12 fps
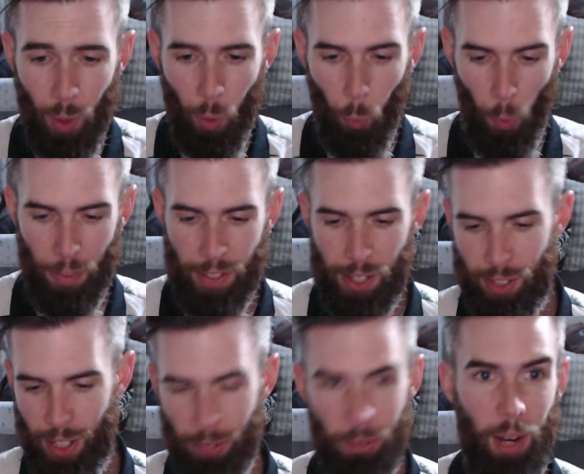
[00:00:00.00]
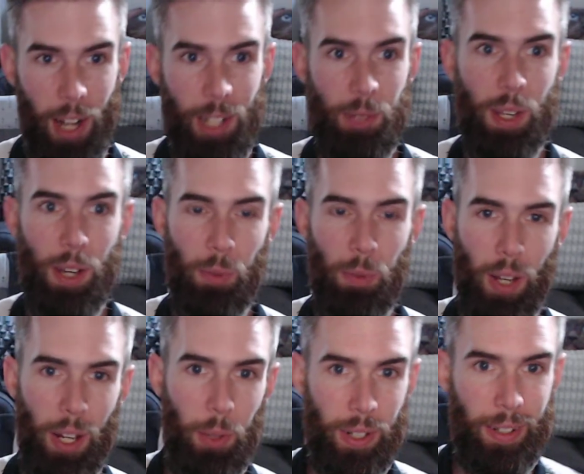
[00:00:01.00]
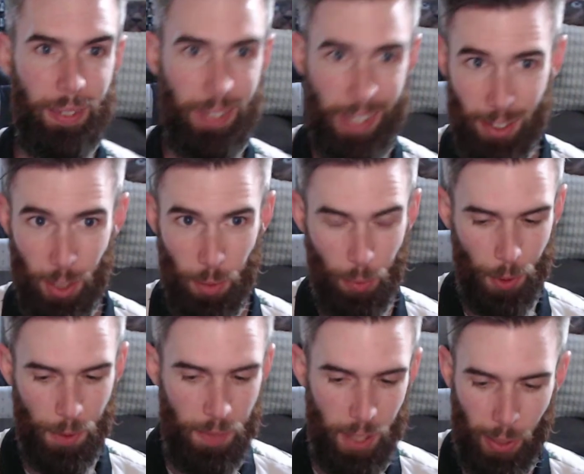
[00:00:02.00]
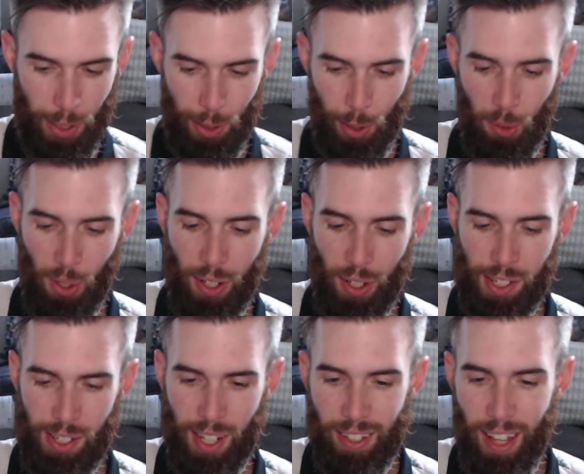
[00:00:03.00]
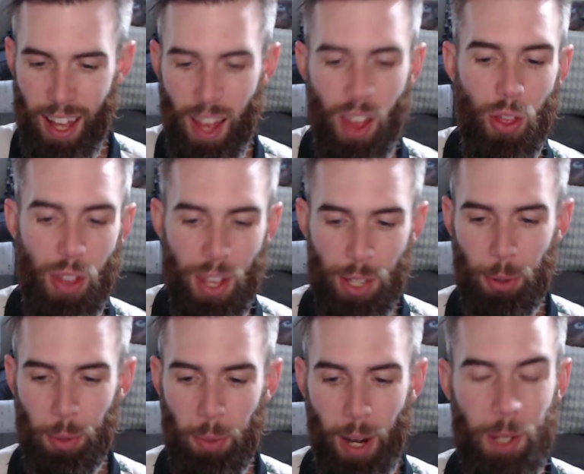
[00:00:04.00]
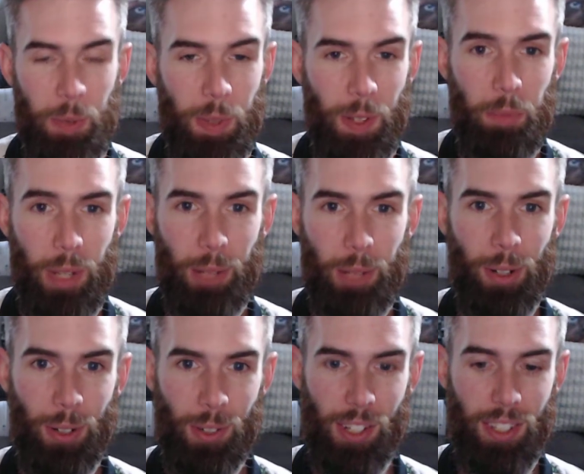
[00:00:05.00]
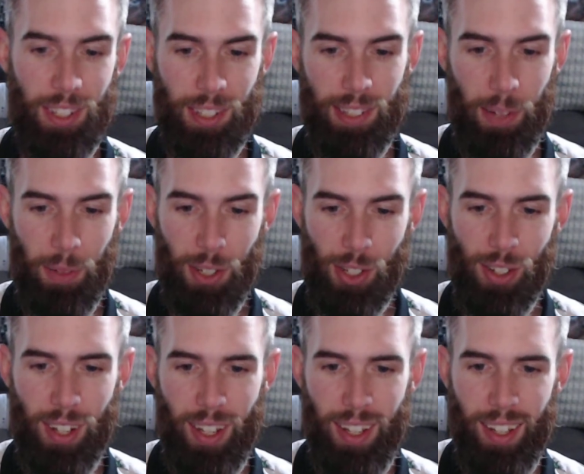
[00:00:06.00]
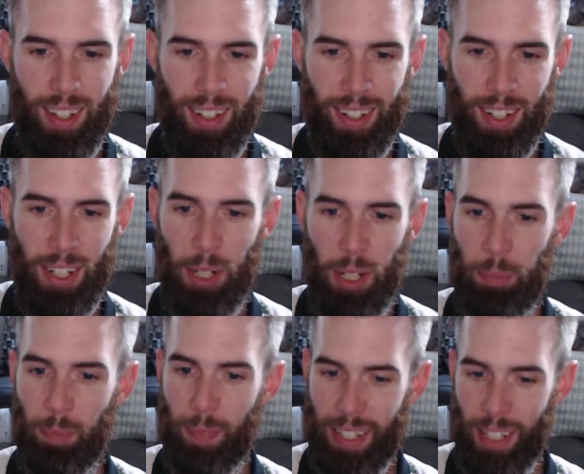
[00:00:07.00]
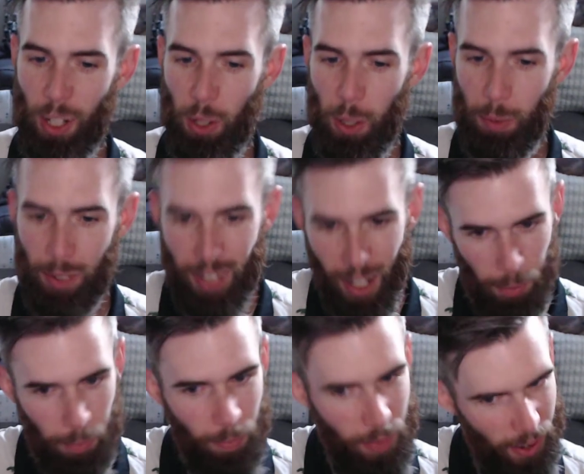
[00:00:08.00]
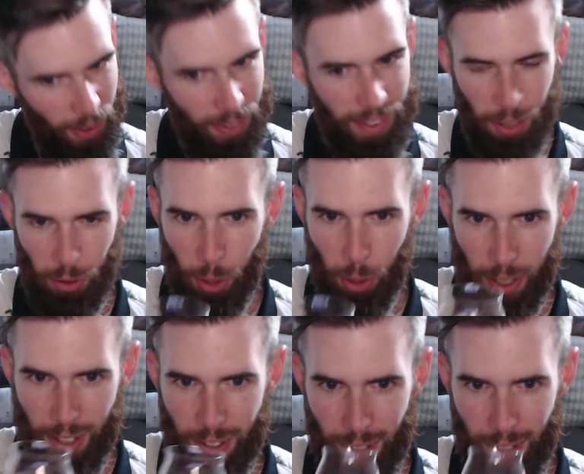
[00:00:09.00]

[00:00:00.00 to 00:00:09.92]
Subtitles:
what this thing reminds me of, kind of want to get to before this video gets too long, is that this reminds me of peanut butter and jelly sandwich. It was kind of there on the aroma,